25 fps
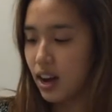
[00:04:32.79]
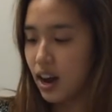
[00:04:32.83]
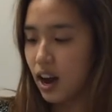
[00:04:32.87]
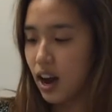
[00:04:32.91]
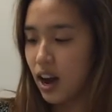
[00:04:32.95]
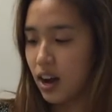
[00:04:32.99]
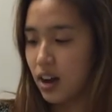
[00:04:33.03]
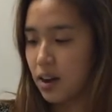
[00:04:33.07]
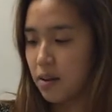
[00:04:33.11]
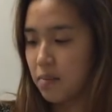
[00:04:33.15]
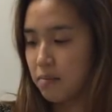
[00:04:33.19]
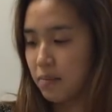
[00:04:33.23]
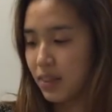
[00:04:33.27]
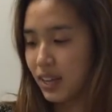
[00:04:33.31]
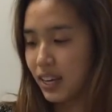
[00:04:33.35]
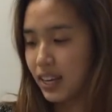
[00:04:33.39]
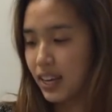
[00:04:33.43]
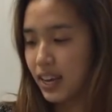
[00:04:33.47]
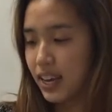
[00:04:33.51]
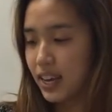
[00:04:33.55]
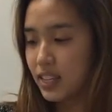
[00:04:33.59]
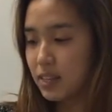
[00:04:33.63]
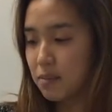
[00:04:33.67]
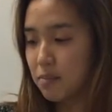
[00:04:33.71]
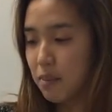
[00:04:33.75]
Um, the
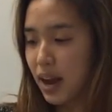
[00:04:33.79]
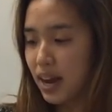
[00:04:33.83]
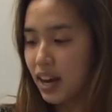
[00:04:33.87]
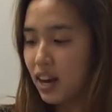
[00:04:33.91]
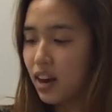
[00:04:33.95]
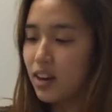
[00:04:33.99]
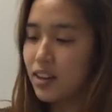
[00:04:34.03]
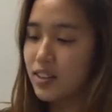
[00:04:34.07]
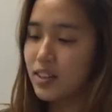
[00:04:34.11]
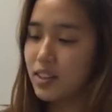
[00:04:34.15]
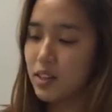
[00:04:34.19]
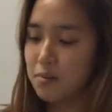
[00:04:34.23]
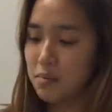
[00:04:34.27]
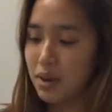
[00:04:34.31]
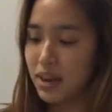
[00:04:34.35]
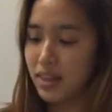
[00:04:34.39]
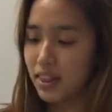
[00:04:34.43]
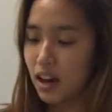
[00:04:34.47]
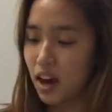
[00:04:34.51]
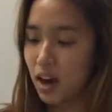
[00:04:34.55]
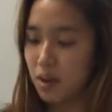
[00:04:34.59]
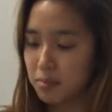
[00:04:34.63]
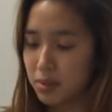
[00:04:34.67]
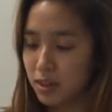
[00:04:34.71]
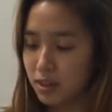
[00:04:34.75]
kids might also make the
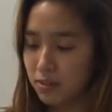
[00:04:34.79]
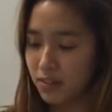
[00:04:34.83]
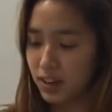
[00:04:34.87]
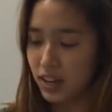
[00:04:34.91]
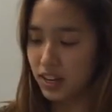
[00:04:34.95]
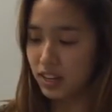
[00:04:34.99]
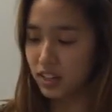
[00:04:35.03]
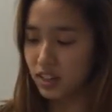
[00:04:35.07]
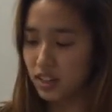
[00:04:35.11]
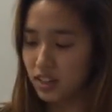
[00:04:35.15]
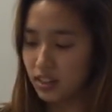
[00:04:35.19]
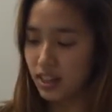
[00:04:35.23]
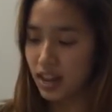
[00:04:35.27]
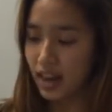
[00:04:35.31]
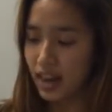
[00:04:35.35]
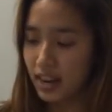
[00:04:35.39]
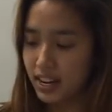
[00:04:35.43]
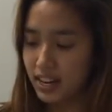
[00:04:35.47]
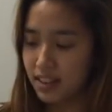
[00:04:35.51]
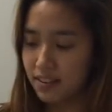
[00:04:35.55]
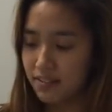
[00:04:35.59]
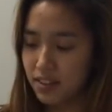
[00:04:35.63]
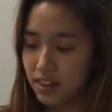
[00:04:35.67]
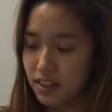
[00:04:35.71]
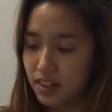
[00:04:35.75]
observation that
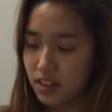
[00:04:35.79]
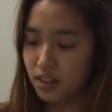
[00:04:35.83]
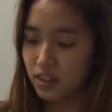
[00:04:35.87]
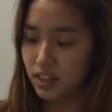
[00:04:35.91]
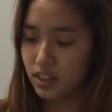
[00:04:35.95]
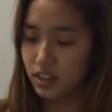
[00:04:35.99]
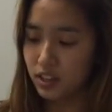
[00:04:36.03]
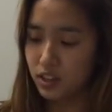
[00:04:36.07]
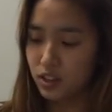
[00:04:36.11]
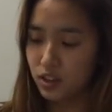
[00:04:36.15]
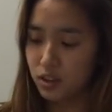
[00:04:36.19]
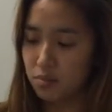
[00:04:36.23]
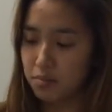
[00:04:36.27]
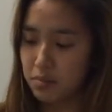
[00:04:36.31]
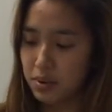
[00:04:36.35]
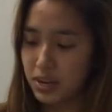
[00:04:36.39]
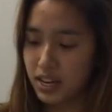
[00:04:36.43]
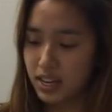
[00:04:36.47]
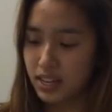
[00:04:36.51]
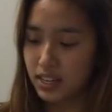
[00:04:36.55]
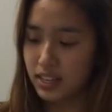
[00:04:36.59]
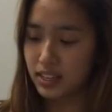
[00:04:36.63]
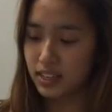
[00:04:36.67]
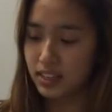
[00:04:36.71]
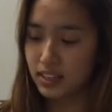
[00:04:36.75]
even though the two
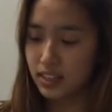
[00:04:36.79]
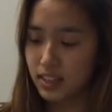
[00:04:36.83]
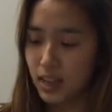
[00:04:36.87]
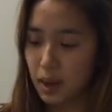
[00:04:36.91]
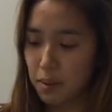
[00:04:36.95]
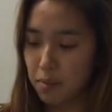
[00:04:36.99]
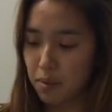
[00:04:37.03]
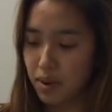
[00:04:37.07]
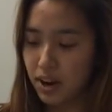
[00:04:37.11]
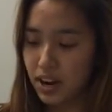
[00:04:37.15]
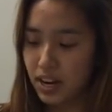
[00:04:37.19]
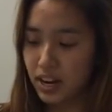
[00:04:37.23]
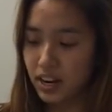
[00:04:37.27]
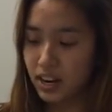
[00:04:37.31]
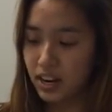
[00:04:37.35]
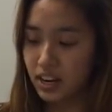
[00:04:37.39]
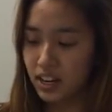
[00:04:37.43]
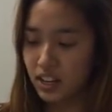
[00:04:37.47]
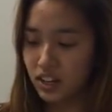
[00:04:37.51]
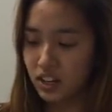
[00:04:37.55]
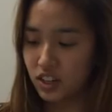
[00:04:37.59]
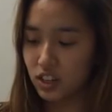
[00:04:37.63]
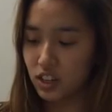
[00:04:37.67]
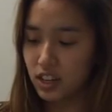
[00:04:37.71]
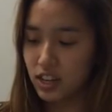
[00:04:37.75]
beads separated
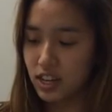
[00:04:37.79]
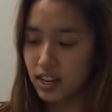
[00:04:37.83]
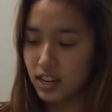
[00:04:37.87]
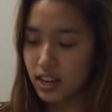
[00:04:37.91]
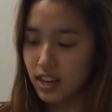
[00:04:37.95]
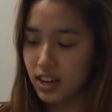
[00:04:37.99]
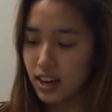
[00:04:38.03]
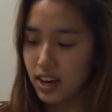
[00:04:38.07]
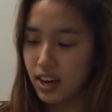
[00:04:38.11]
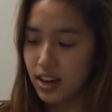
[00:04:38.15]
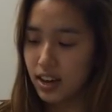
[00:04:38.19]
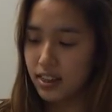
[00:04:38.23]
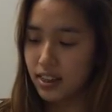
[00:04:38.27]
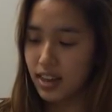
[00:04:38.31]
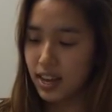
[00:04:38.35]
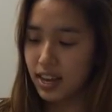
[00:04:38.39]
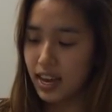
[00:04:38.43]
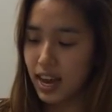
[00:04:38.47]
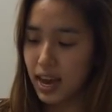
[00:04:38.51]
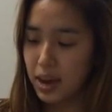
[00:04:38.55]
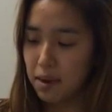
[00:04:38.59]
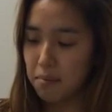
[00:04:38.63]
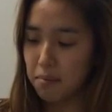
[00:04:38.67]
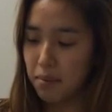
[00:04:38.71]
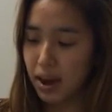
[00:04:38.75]
initially, they
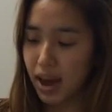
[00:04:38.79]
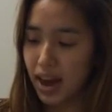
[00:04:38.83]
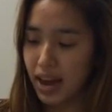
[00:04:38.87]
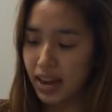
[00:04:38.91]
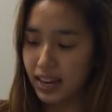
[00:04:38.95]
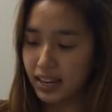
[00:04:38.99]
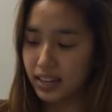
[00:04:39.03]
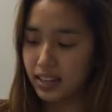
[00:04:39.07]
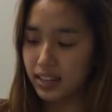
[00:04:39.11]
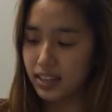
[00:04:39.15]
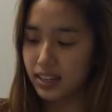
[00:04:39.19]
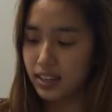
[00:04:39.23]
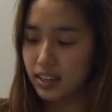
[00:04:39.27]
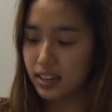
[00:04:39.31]
came back